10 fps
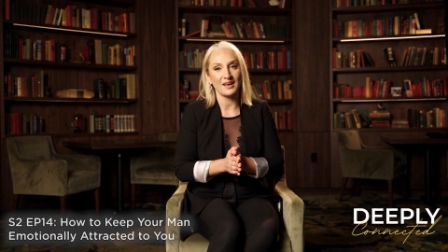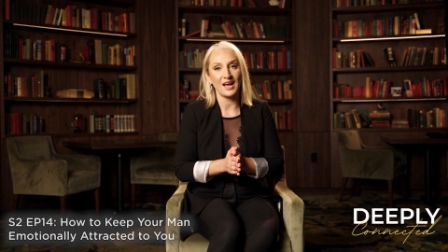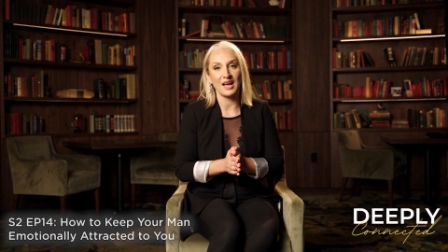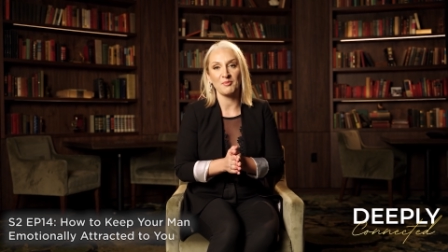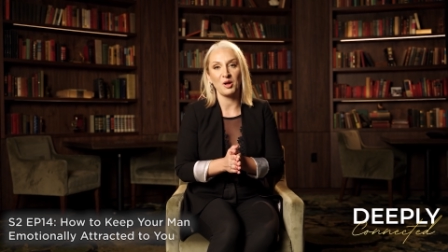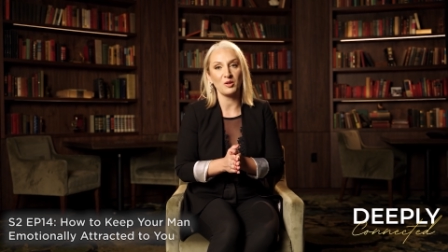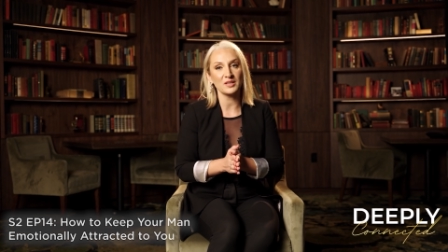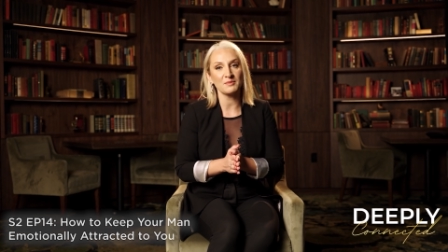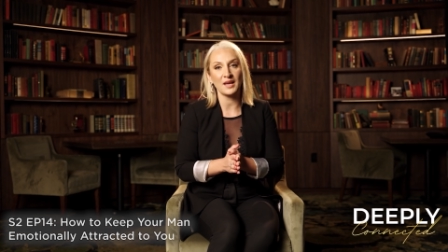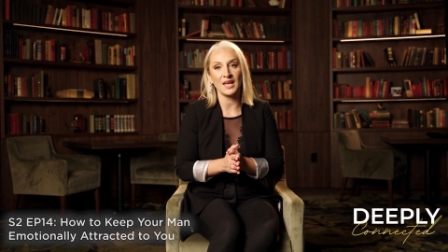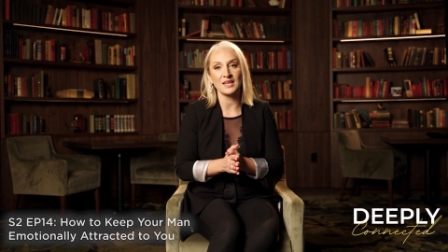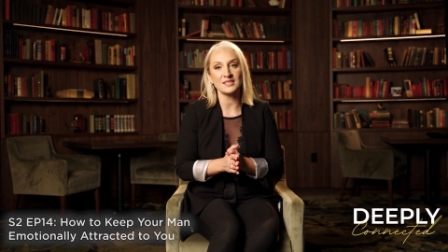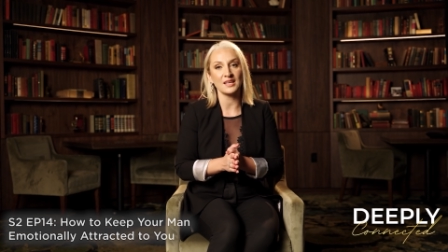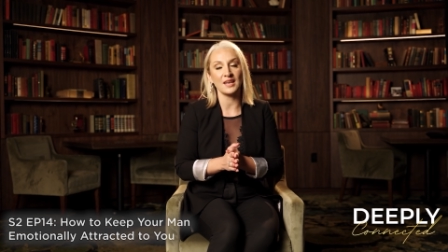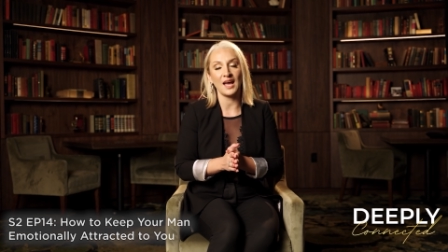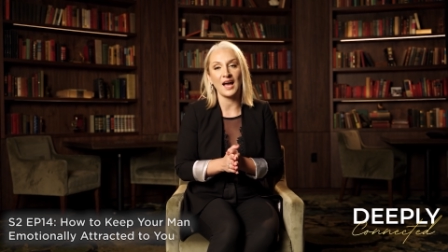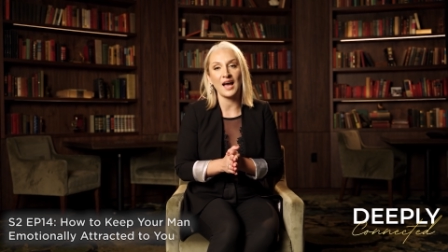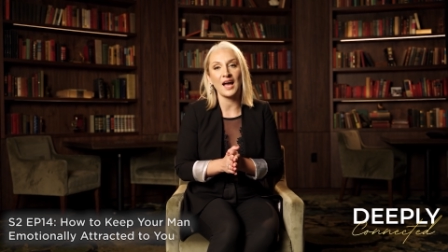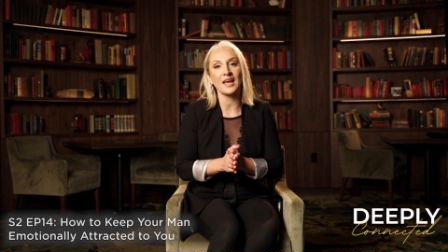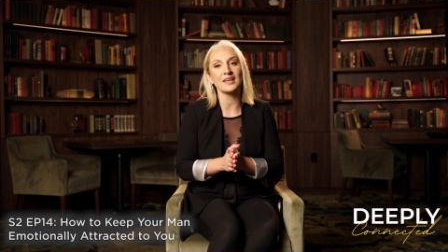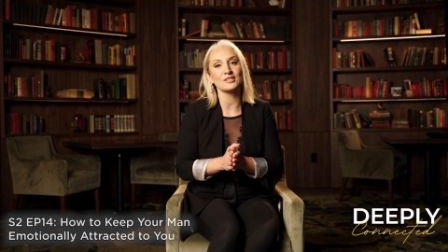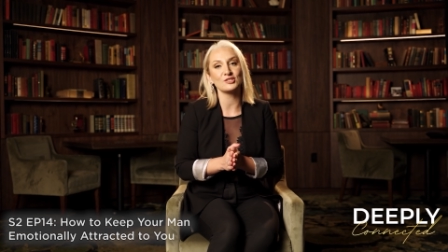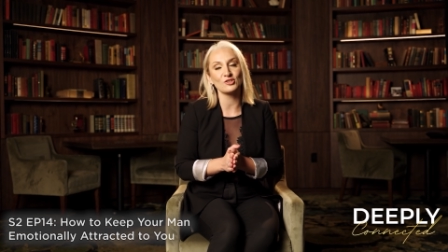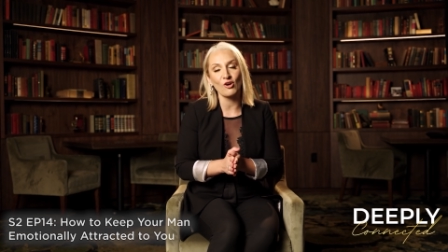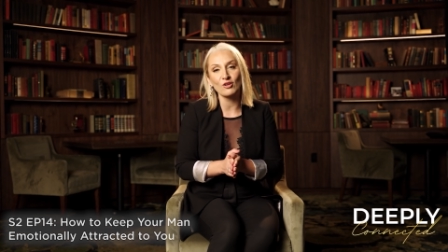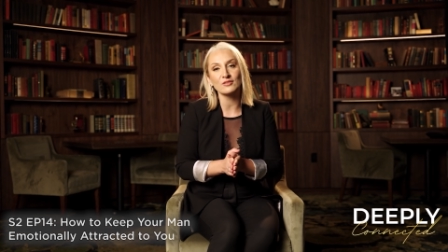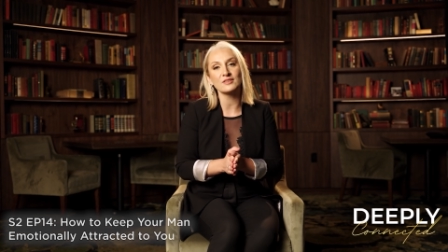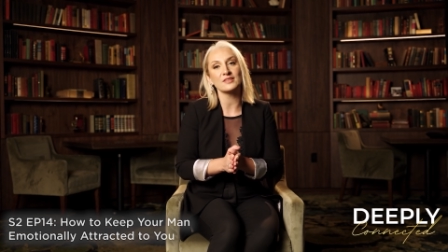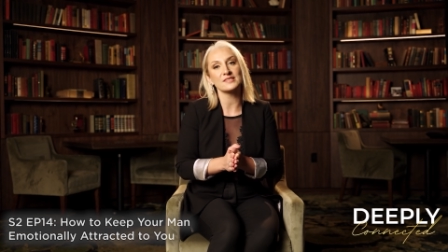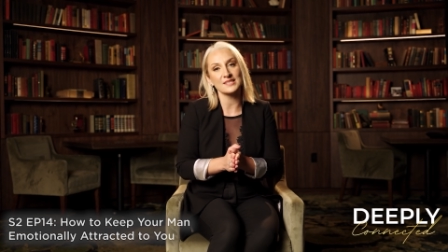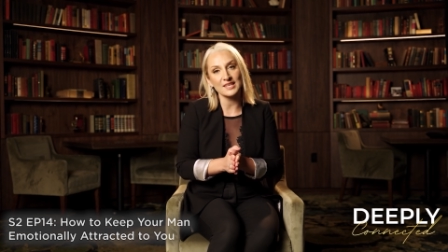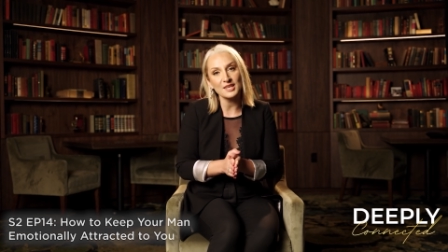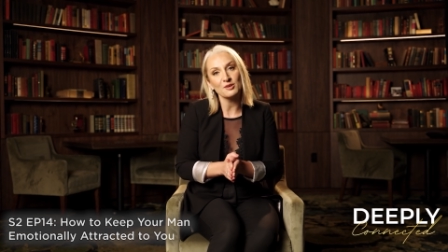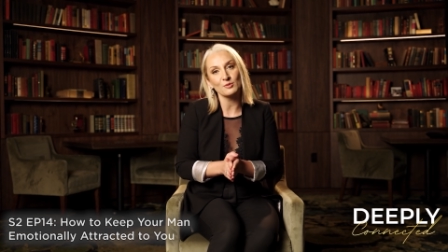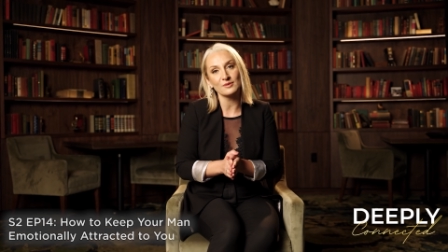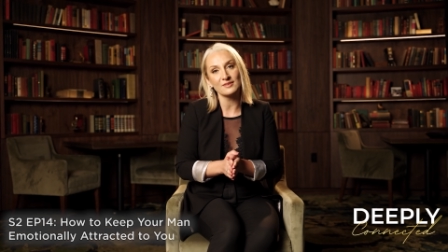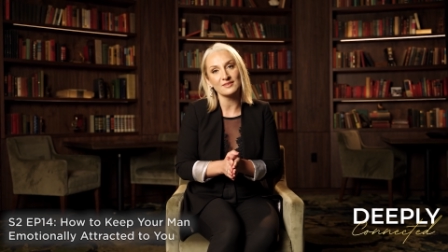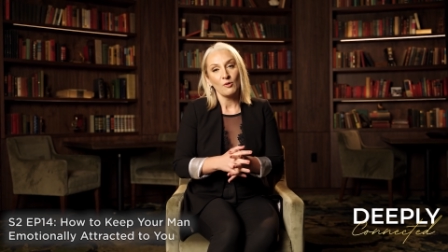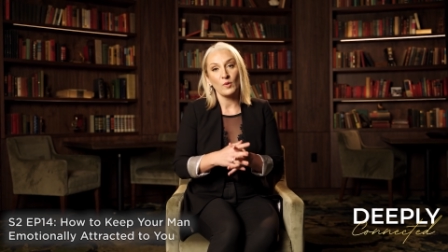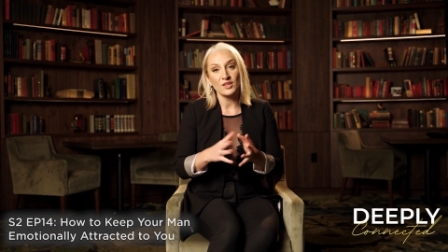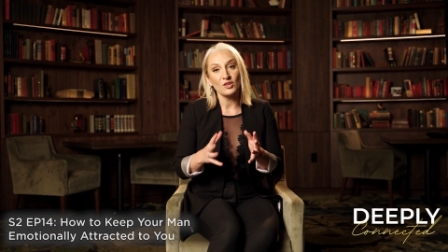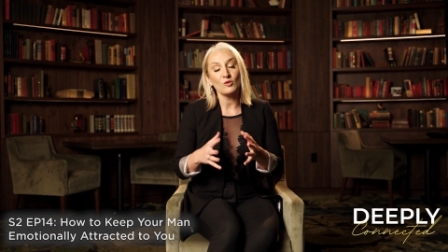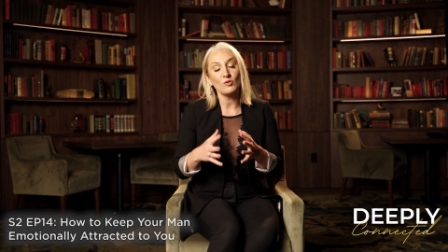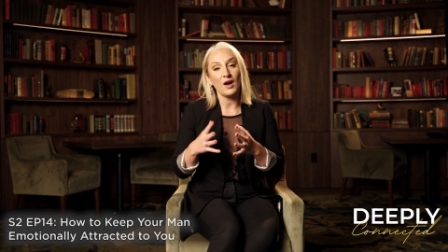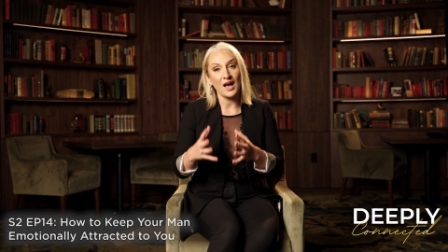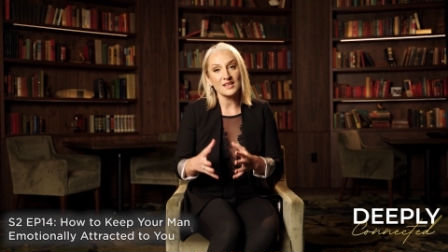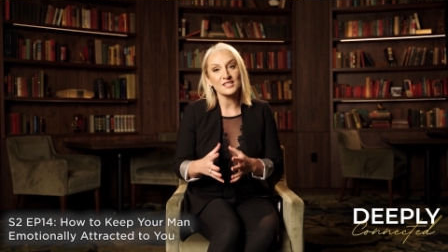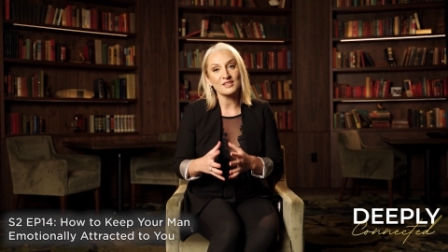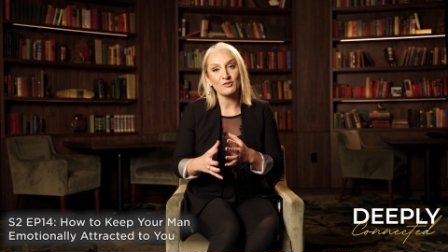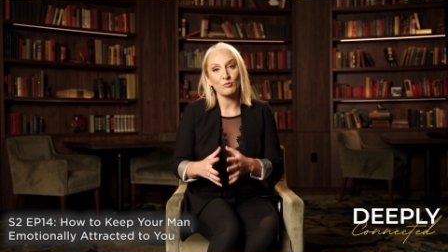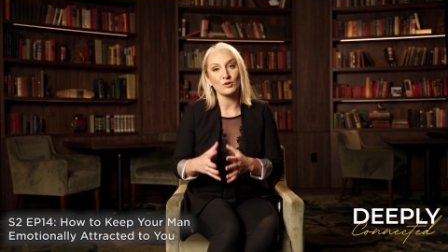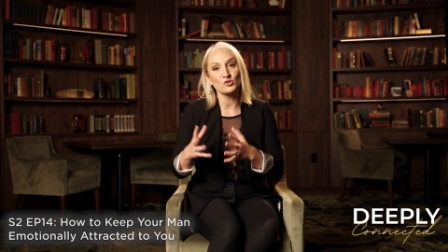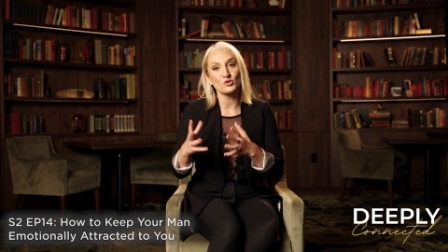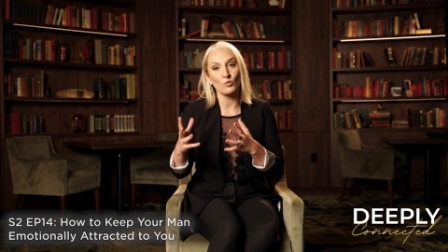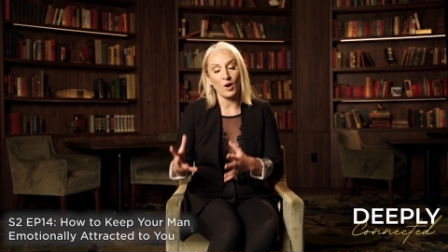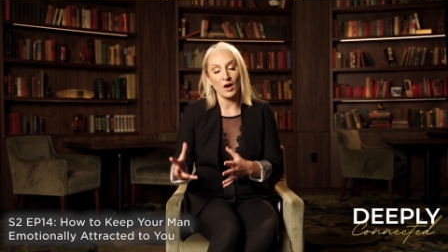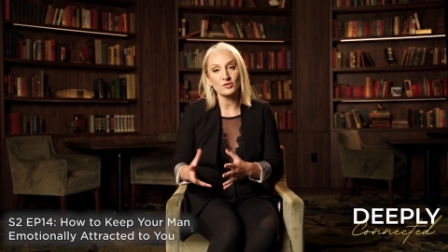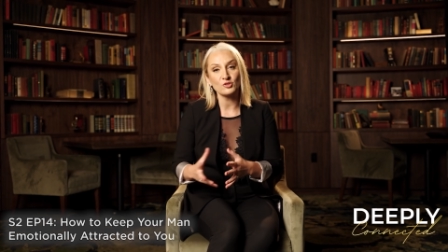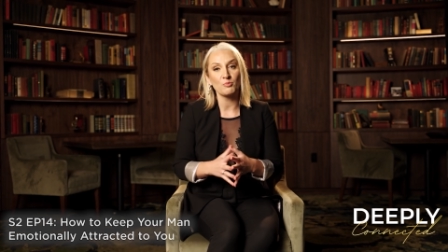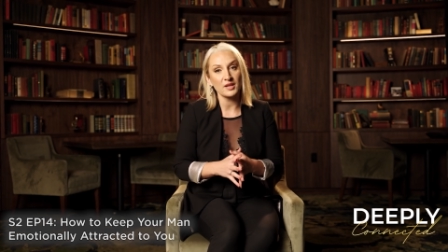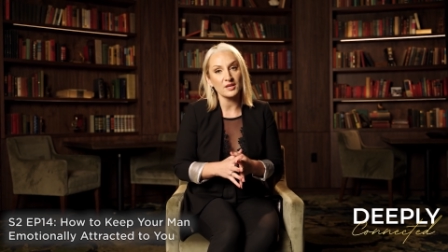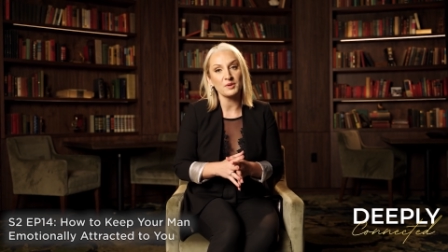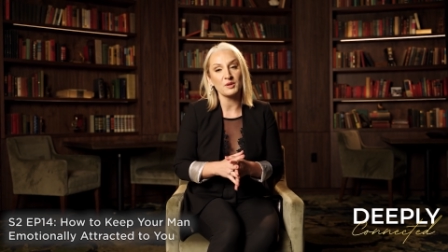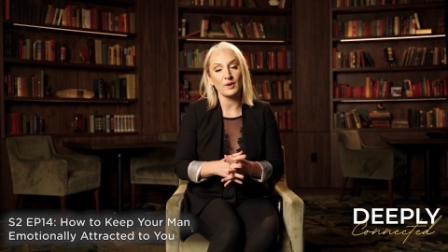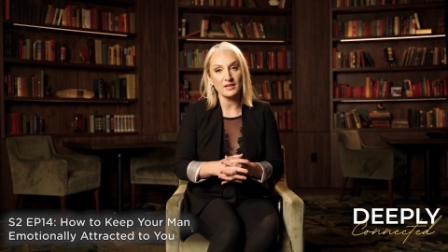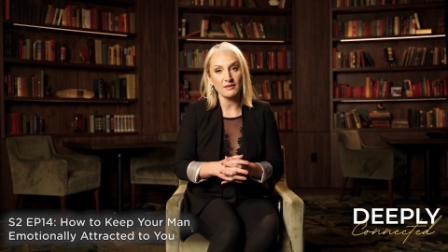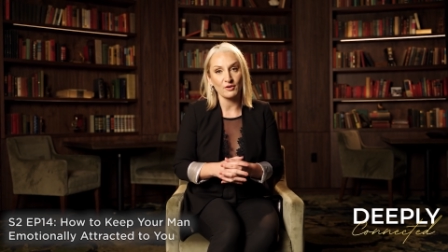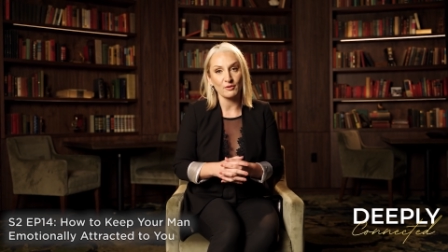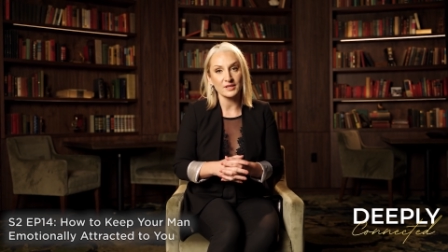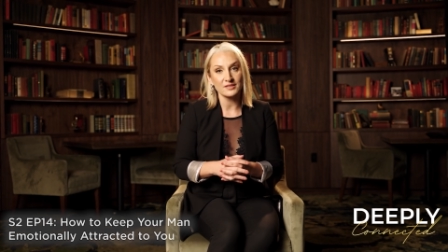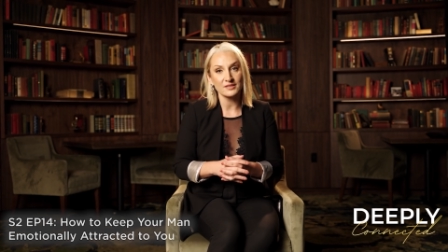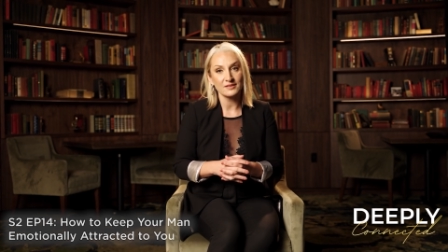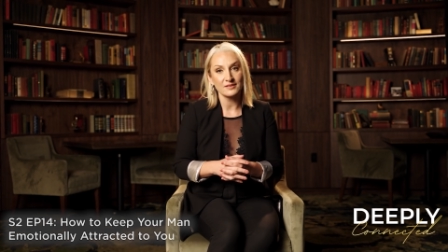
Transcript: I'm all in my head and I don't see you. When you ask for what you want, you better be ready for it.